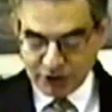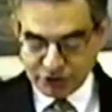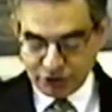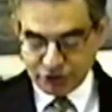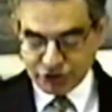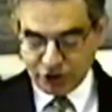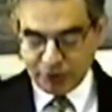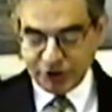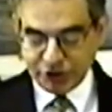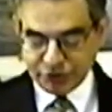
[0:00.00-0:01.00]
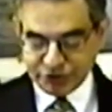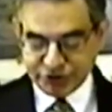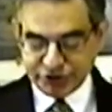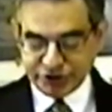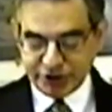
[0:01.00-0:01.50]
So the term he
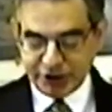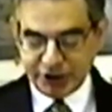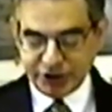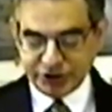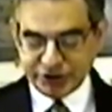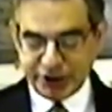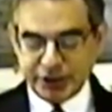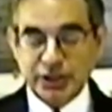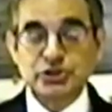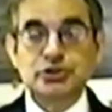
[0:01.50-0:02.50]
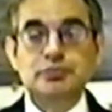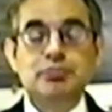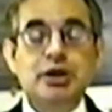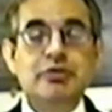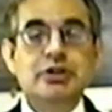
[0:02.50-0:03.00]
uses is that they should
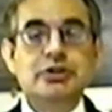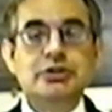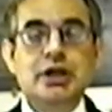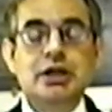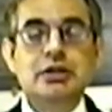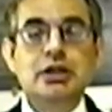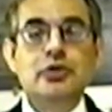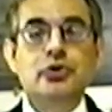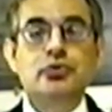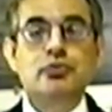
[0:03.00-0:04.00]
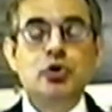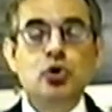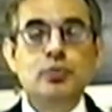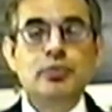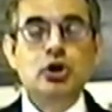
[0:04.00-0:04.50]
bury the dead in their
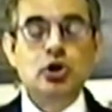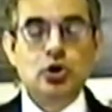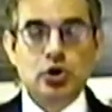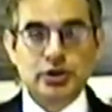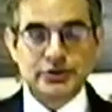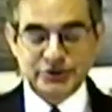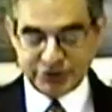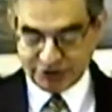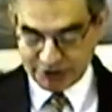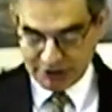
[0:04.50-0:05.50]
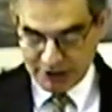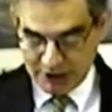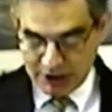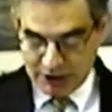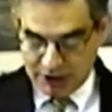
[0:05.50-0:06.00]
robe cloths.
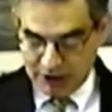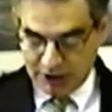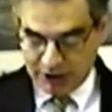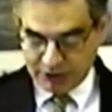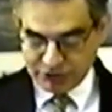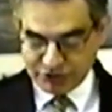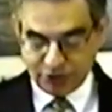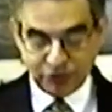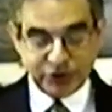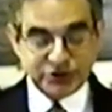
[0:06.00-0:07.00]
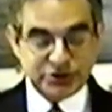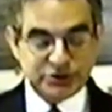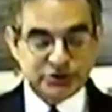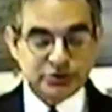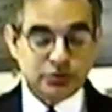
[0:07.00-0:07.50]
And so this
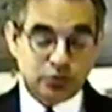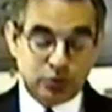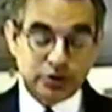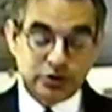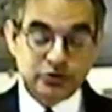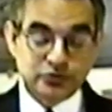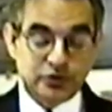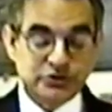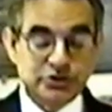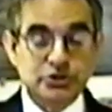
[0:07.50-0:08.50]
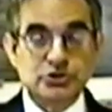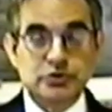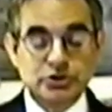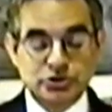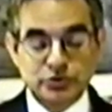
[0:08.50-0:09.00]
is what the first
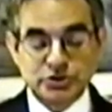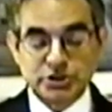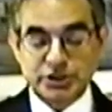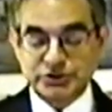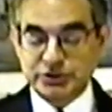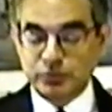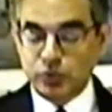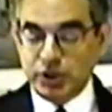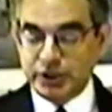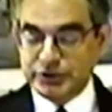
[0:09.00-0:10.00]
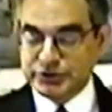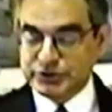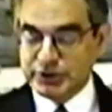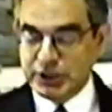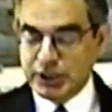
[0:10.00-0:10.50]
century Jewish custom
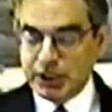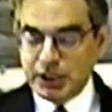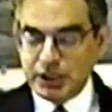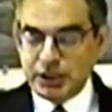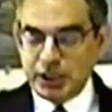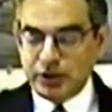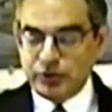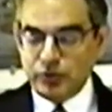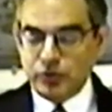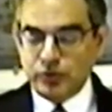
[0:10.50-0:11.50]
was. Now,